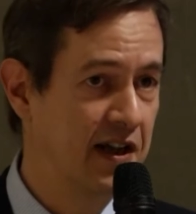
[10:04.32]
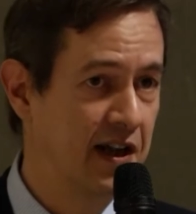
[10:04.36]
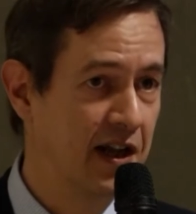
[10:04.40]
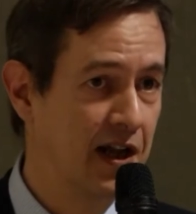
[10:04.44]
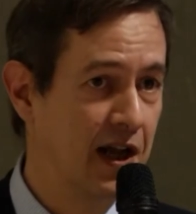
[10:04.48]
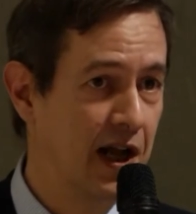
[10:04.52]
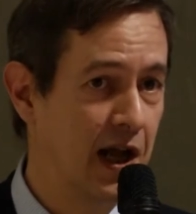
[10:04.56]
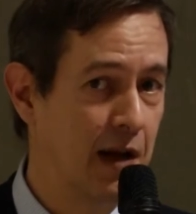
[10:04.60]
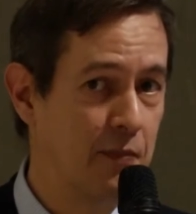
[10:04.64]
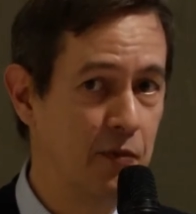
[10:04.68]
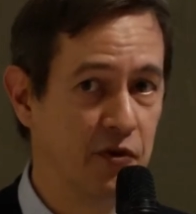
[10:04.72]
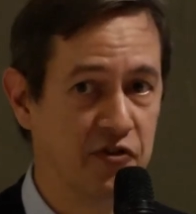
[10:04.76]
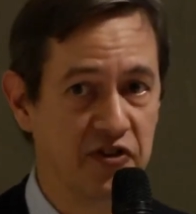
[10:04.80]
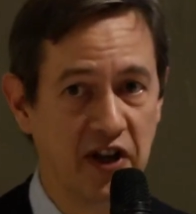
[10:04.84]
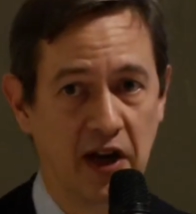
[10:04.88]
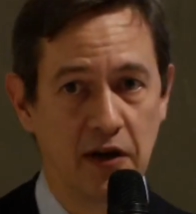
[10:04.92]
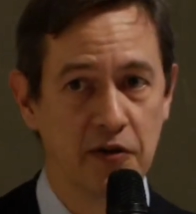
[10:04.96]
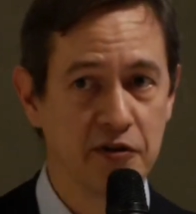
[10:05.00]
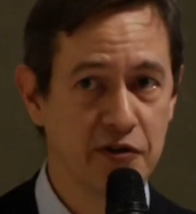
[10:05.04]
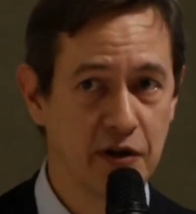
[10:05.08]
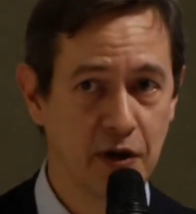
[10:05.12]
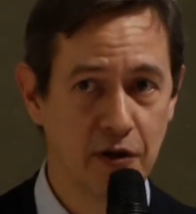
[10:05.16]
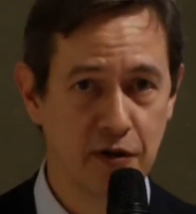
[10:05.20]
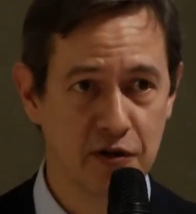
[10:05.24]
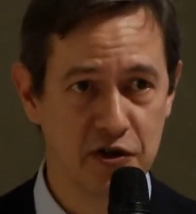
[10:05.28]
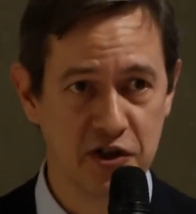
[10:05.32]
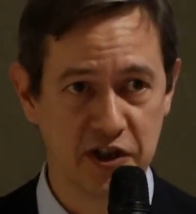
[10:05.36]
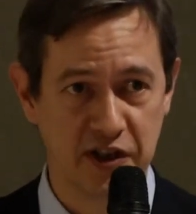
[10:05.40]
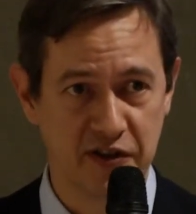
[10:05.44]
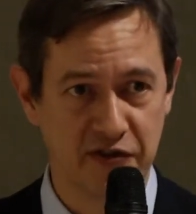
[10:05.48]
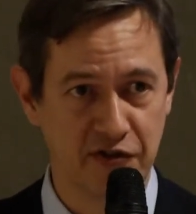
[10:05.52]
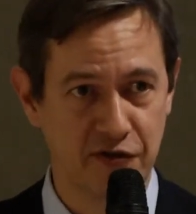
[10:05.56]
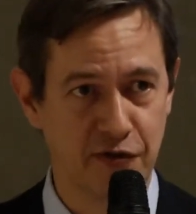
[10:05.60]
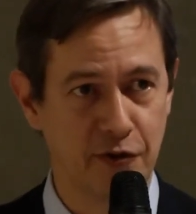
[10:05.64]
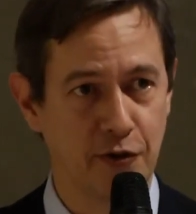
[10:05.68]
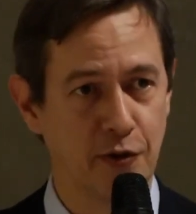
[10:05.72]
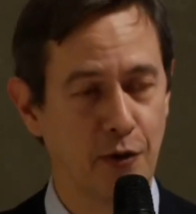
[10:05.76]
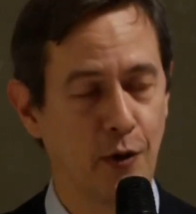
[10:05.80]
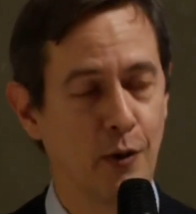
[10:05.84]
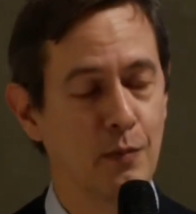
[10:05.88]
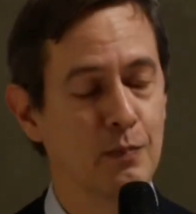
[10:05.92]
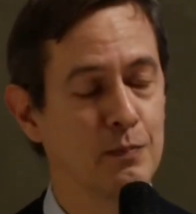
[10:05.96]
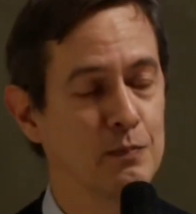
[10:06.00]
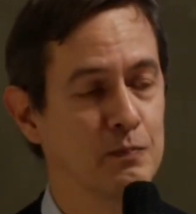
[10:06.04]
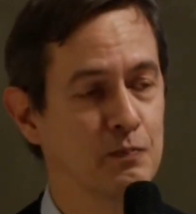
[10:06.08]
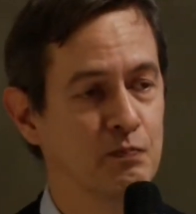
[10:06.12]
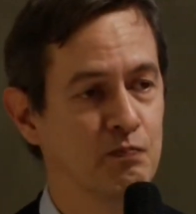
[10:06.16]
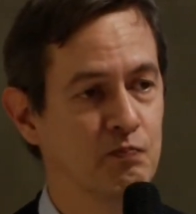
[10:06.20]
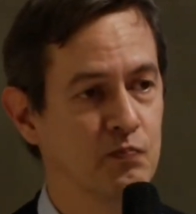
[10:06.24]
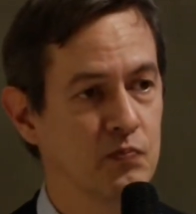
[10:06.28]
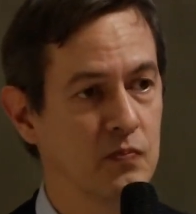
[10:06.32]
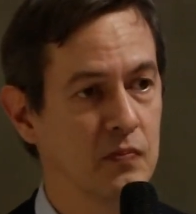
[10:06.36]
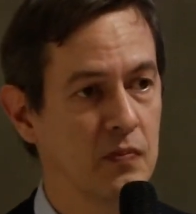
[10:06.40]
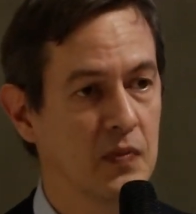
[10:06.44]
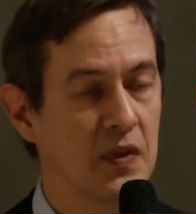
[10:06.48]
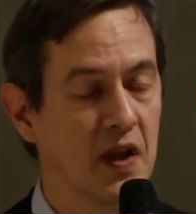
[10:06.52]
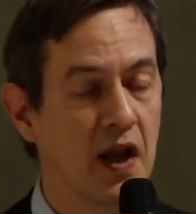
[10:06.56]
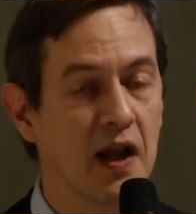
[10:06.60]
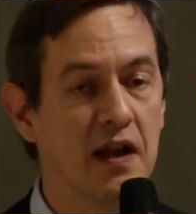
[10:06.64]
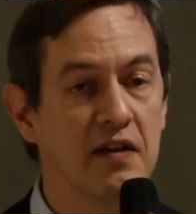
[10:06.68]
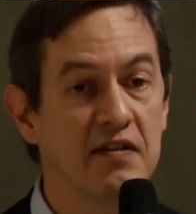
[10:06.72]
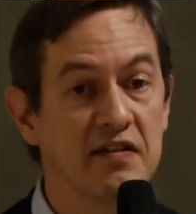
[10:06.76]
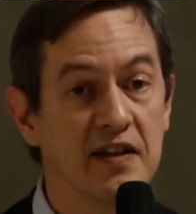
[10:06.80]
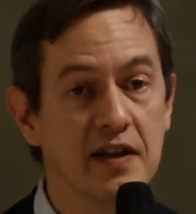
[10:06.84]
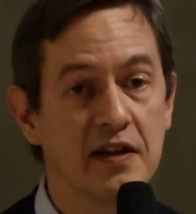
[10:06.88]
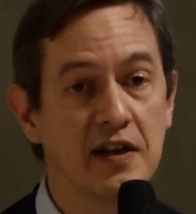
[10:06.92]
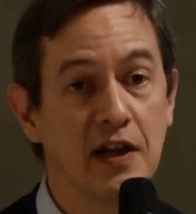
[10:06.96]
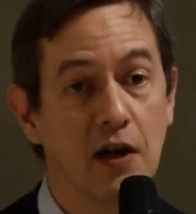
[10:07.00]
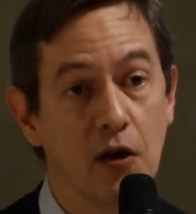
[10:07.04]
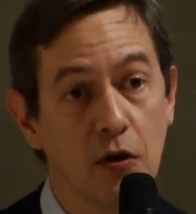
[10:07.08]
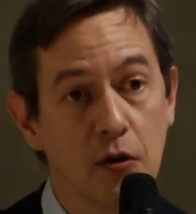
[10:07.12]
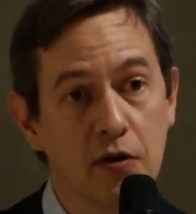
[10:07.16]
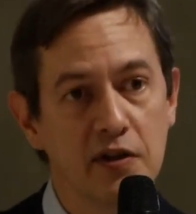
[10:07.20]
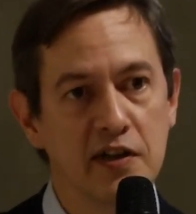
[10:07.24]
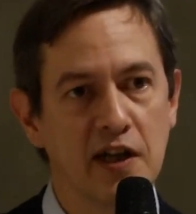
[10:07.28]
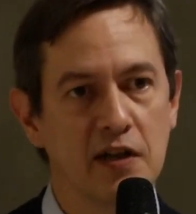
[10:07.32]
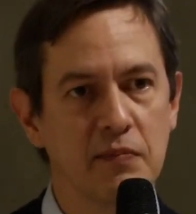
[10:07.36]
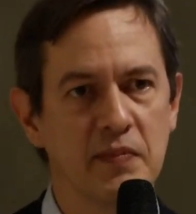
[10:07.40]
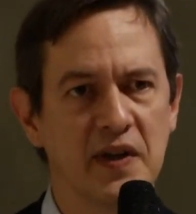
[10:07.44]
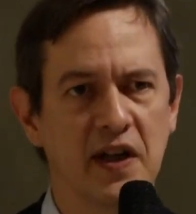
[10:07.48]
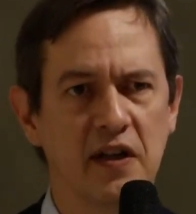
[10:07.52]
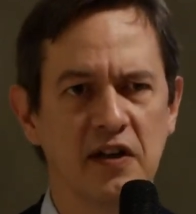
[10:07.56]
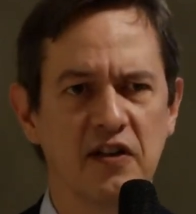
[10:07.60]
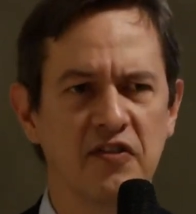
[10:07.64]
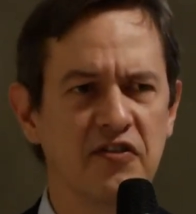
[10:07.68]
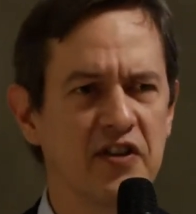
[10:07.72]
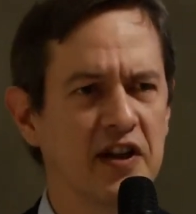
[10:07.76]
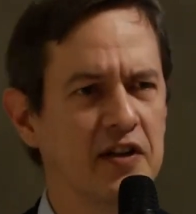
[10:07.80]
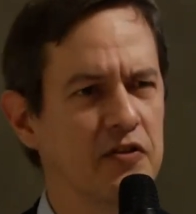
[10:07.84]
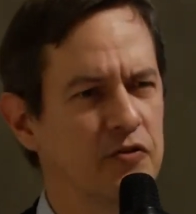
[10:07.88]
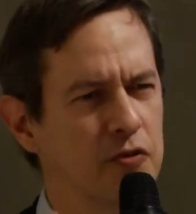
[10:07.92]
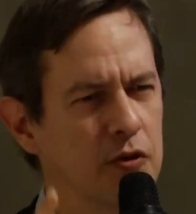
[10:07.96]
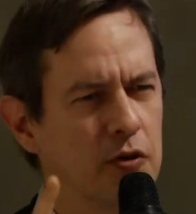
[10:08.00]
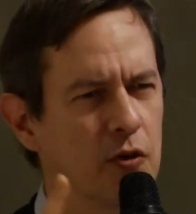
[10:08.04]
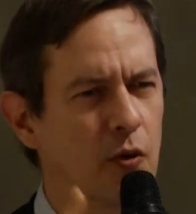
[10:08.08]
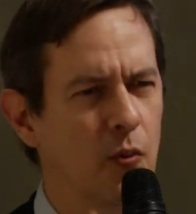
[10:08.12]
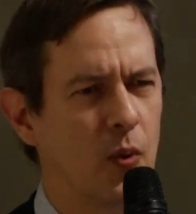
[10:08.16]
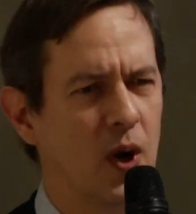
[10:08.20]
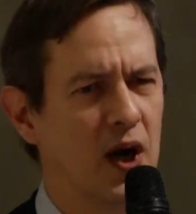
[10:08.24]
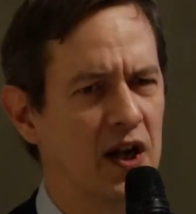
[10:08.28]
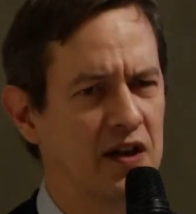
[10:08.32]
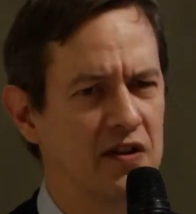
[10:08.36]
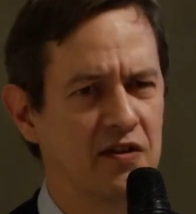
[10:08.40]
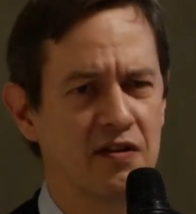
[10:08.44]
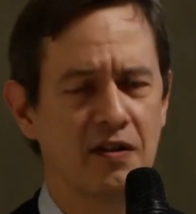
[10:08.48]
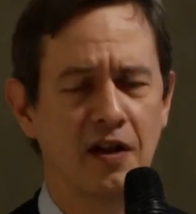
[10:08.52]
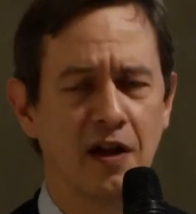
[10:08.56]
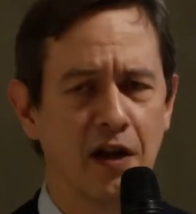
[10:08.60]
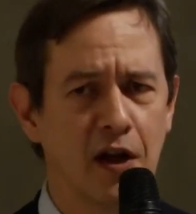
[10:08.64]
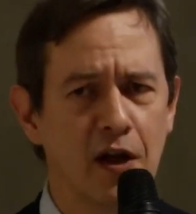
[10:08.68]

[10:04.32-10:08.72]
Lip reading: I'm a Scientologist, you know. And then he looked at me and he said, you know what?